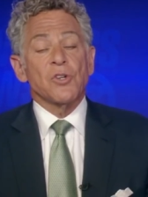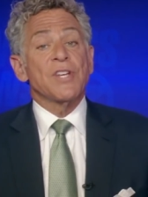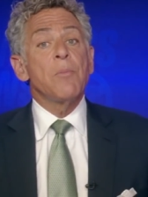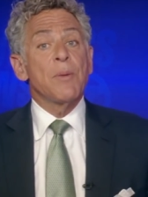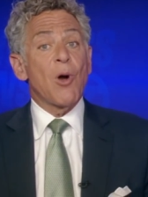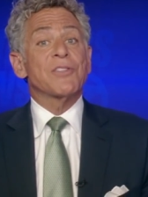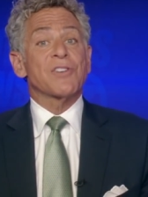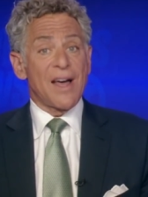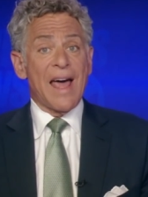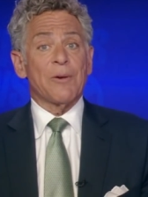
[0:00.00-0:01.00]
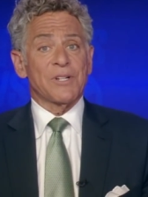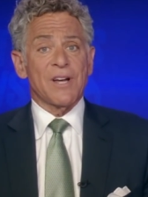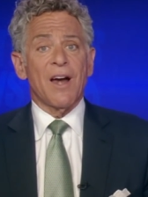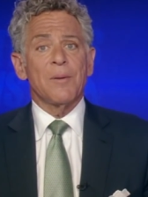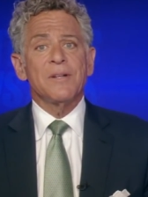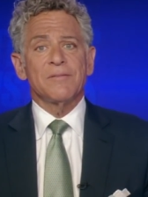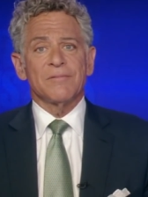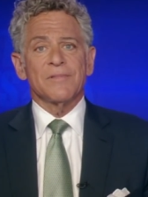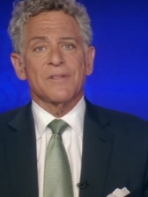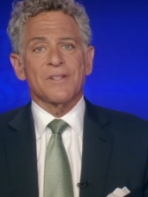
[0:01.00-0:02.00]
So, Tim, we brought Scott out of retirement
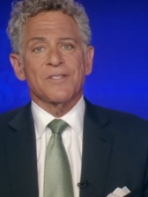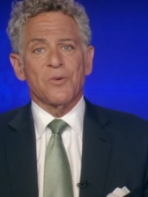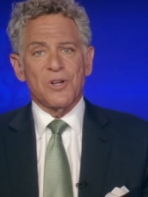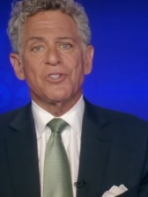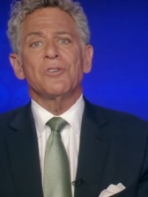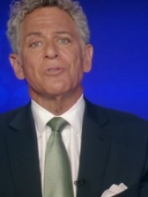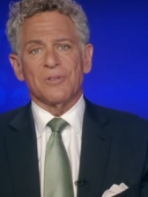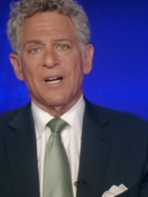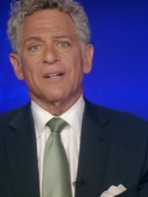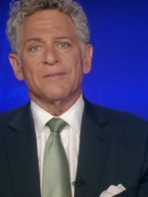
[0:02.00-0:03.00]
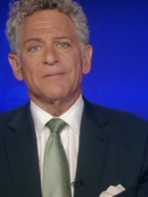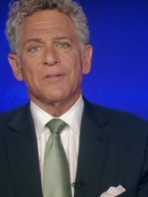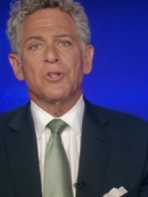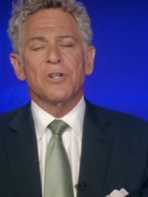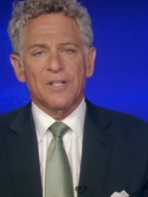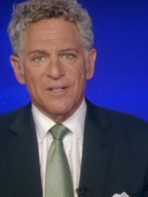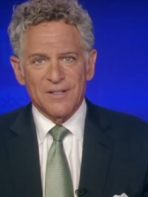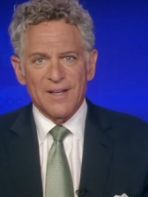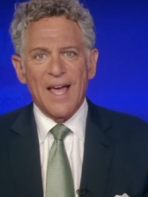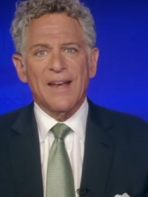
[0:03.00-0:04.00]
to wish you a good
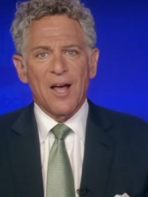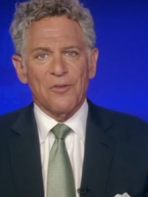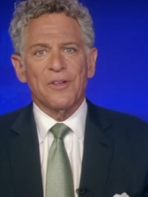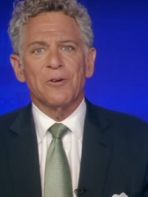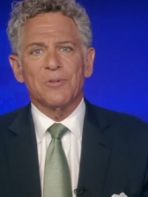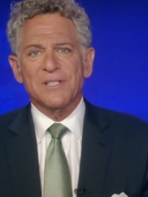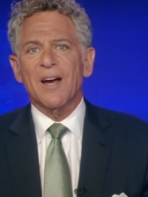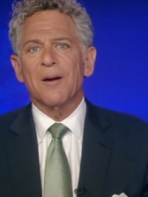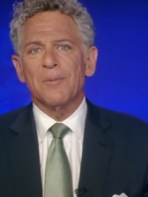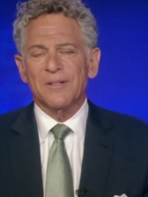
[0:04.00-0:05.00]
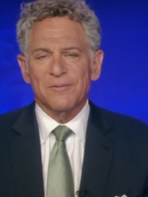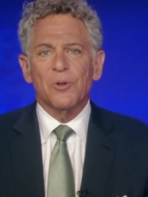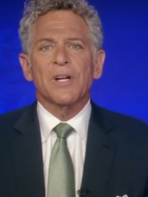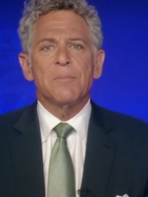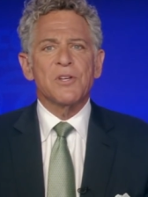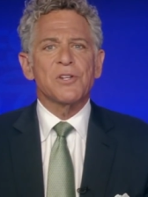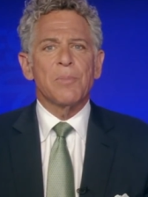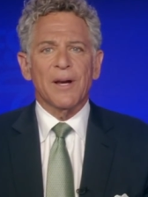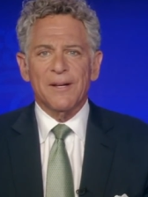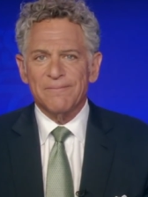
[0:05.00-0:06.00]
and healthy retirement. We're going to miss you,
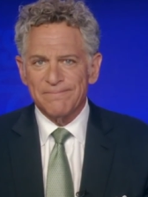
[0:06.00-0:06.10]
buddy.